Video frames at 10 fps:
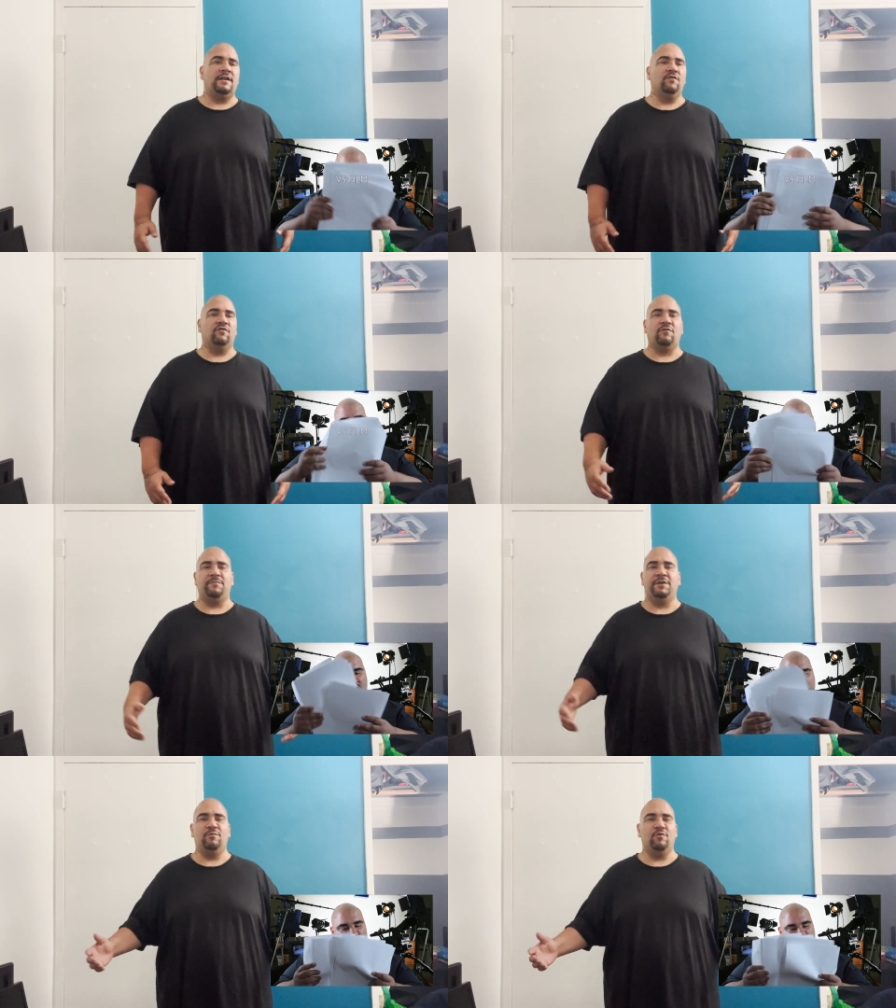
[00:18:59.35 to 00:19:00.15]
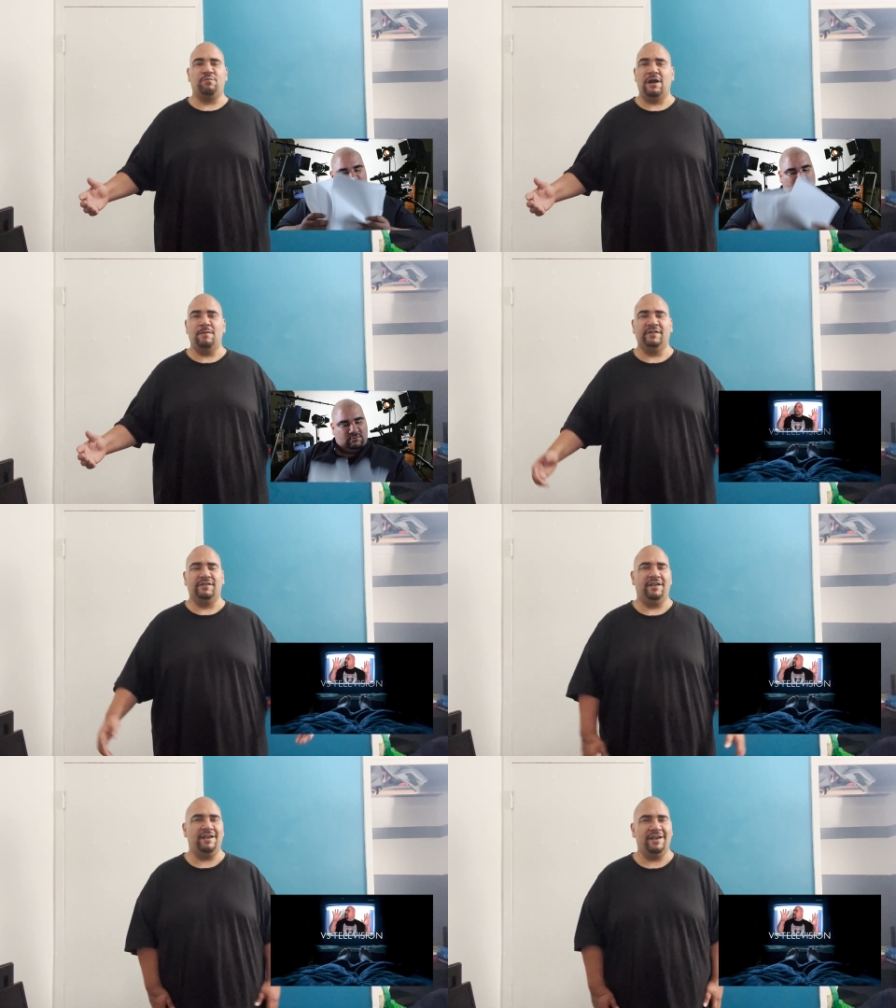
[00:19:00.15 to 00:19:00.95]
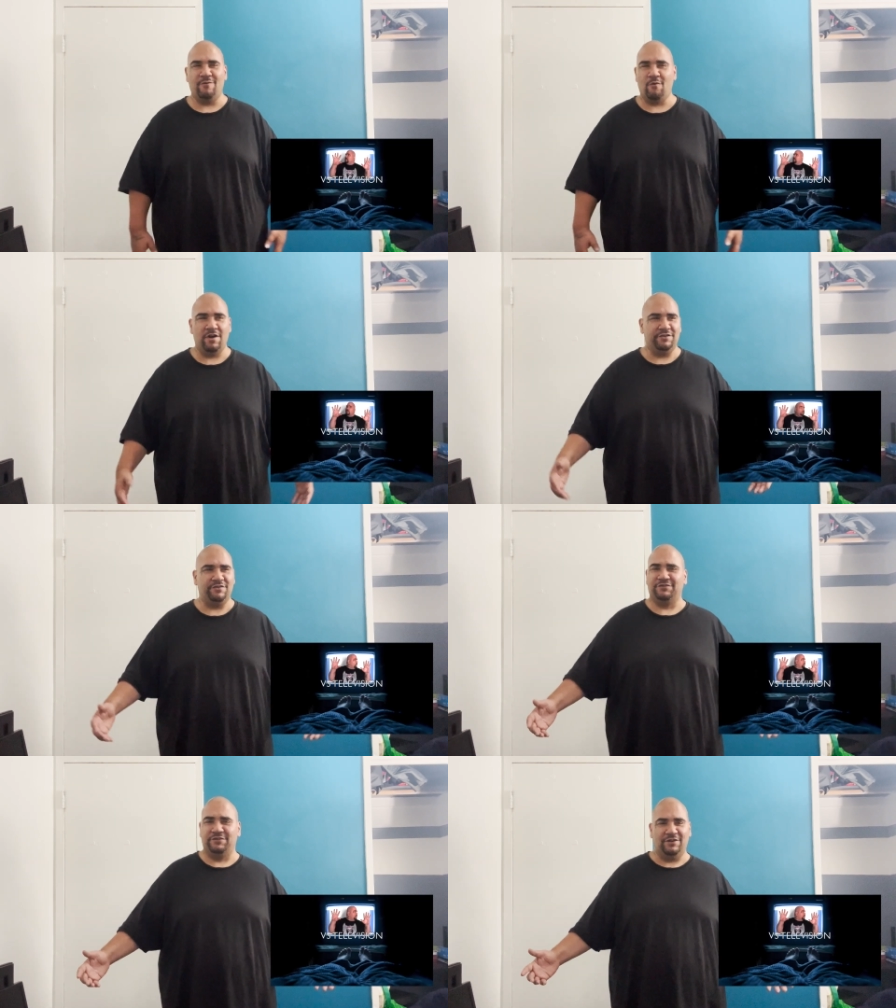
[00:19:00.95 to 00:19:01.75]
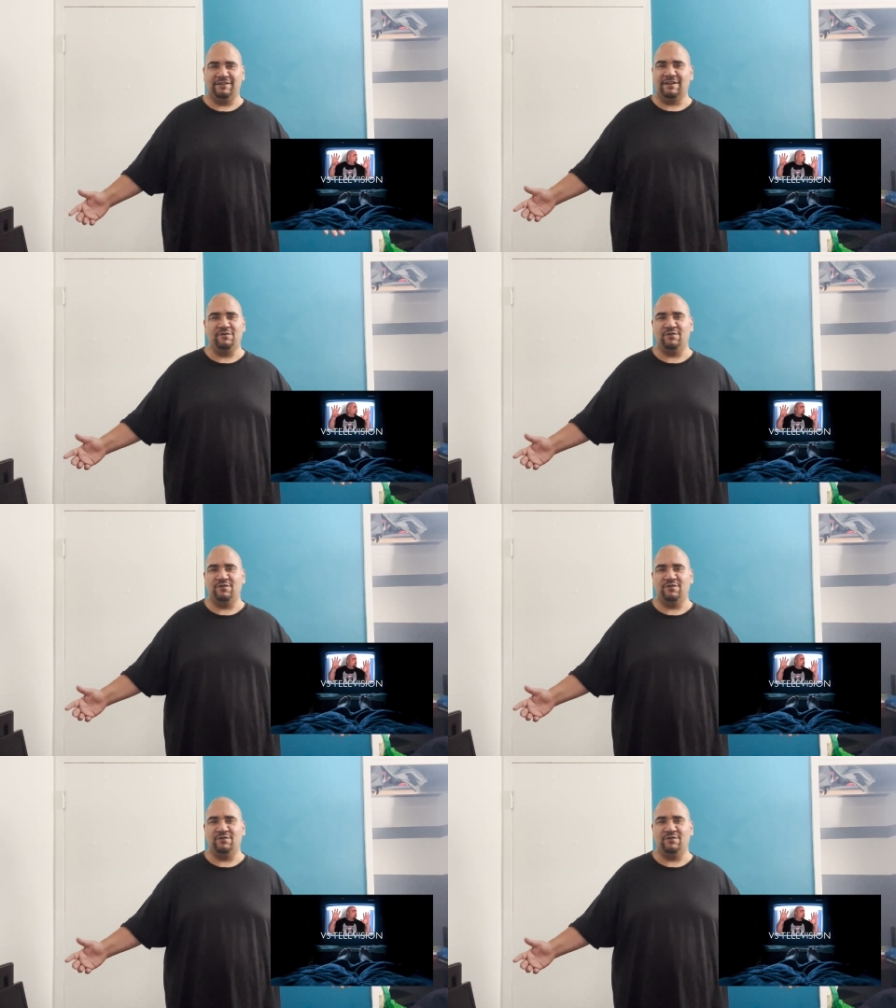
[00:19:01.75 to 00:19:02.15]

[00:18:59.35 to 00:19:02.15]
I know some people would probably think, hey, Juan, you're 37